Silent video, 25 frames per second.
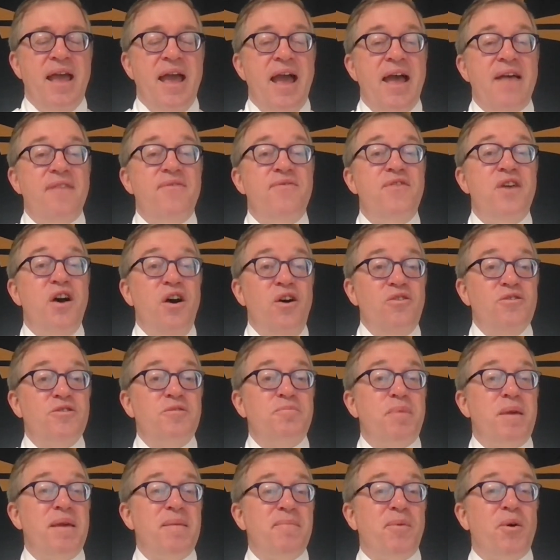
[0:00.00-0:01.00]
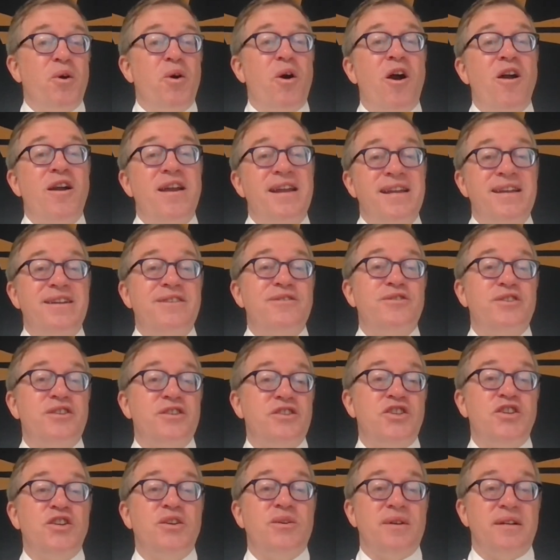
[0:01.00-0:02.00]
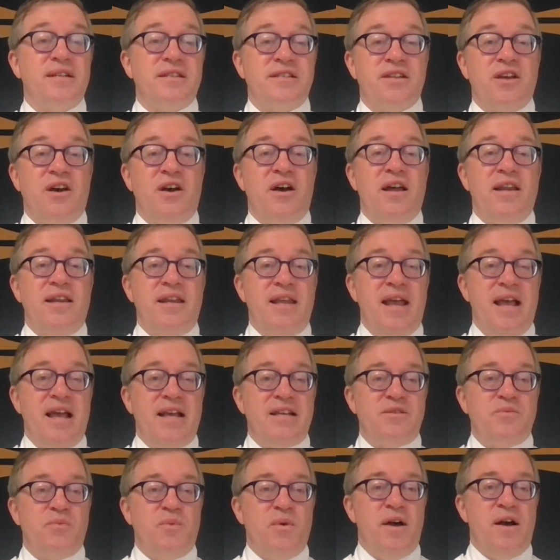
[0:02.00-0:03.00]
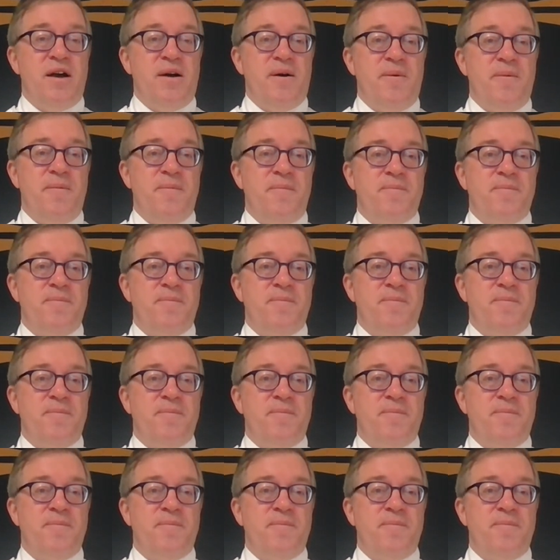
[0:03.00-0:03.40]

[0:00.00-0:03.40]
And those people are here to cheer us on as well.